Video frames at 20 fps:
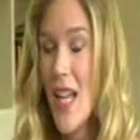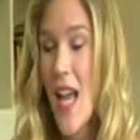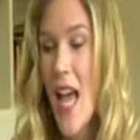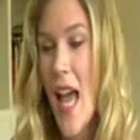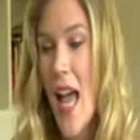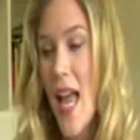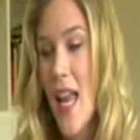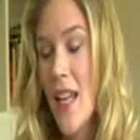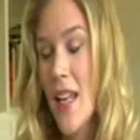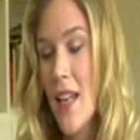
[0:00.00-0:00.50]

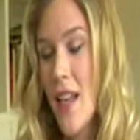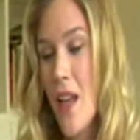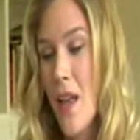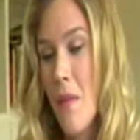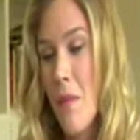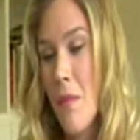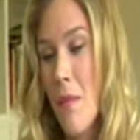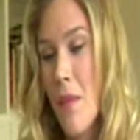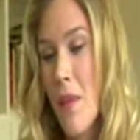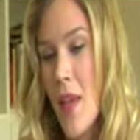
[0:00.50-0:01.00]

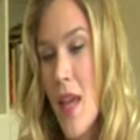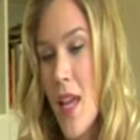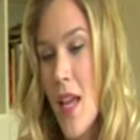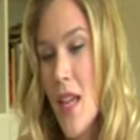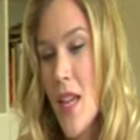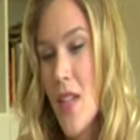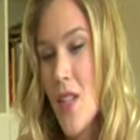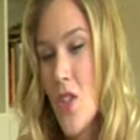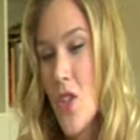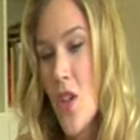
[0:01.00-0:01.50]
And
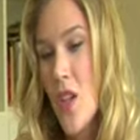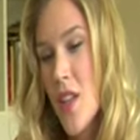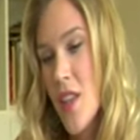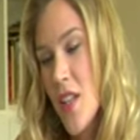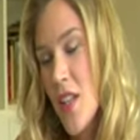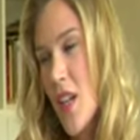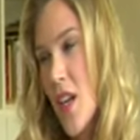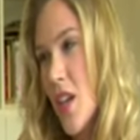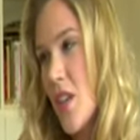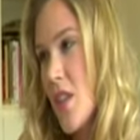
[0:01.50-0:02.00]

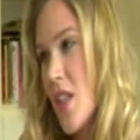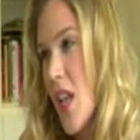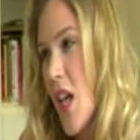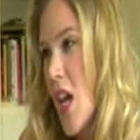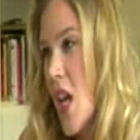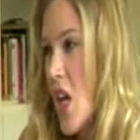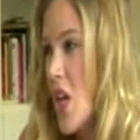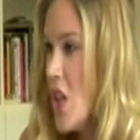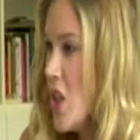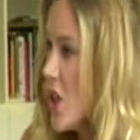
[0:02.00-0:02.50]
Jonathan goes,
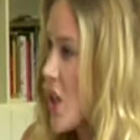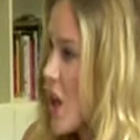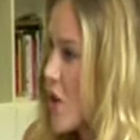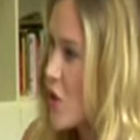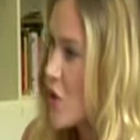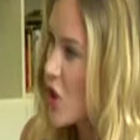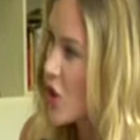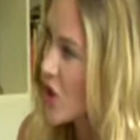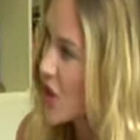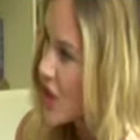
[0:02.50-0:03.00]
you know
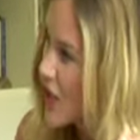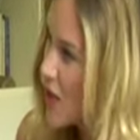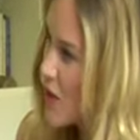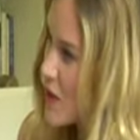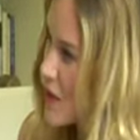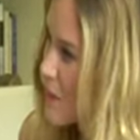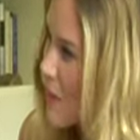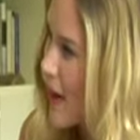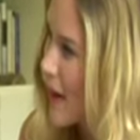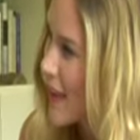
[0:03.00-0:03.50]
Joss
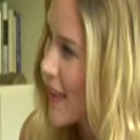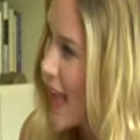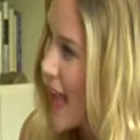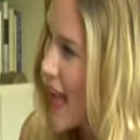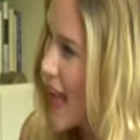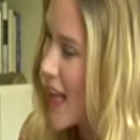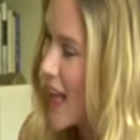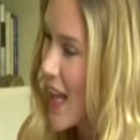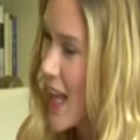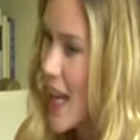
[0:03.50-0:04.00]
Stone's back
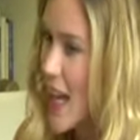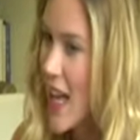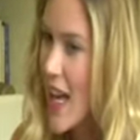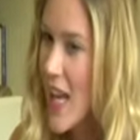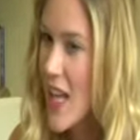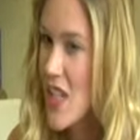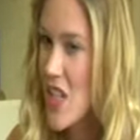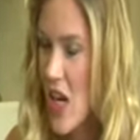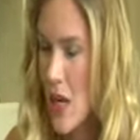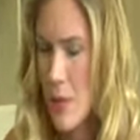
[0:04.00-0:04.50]
there?
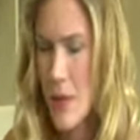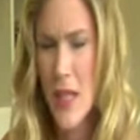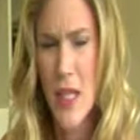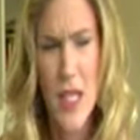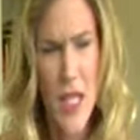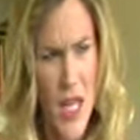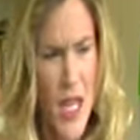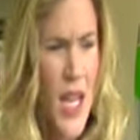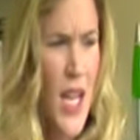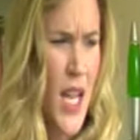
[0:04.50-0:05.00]
And James said,
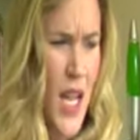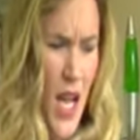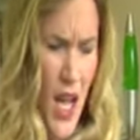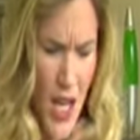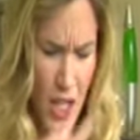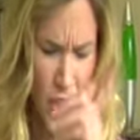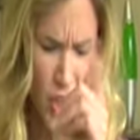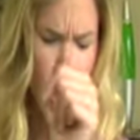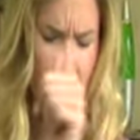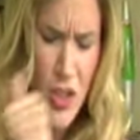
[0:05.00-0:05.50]
yeah,
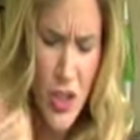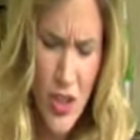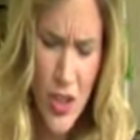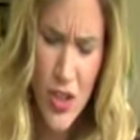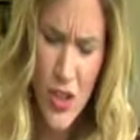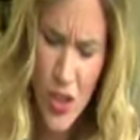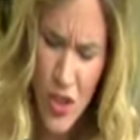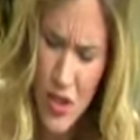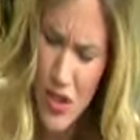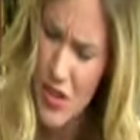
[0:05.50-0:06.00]

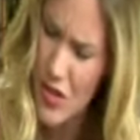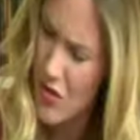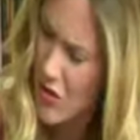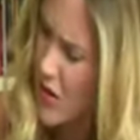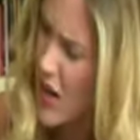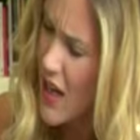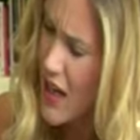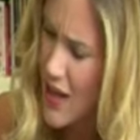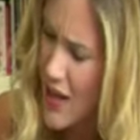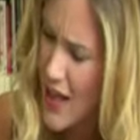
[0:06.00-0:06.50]
Joss,
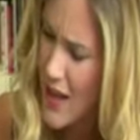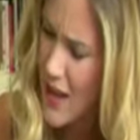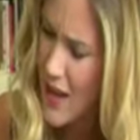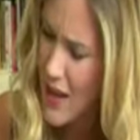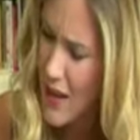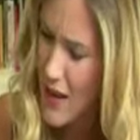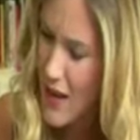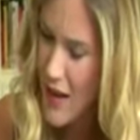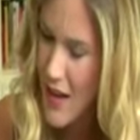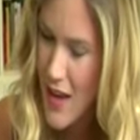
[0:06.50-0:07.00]
great, yeah.
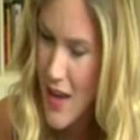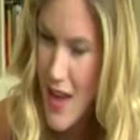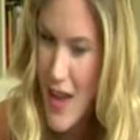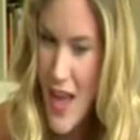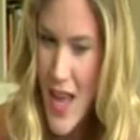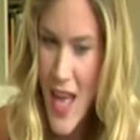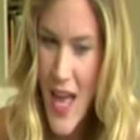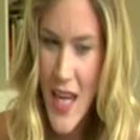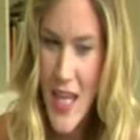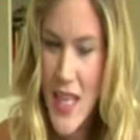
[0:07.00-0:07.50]

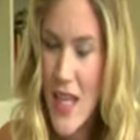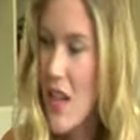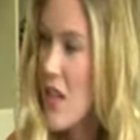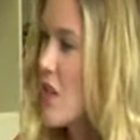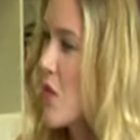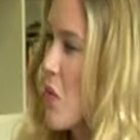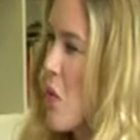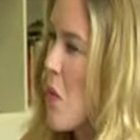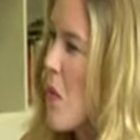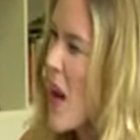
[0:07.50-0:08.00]
And he goes,
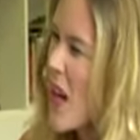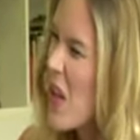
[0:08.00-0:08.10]
well, why